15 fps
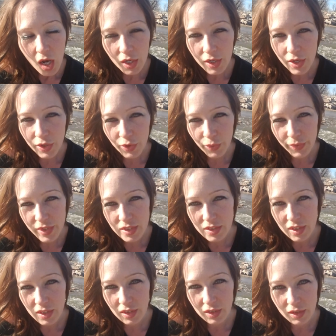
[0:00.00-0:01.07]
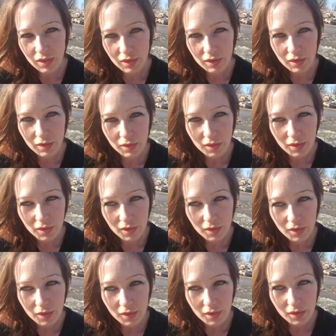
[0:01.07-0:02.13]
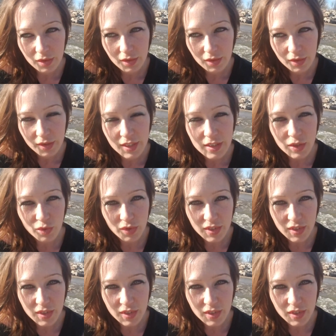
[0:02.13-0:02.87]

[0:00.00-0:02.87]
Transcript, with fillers: Another reason this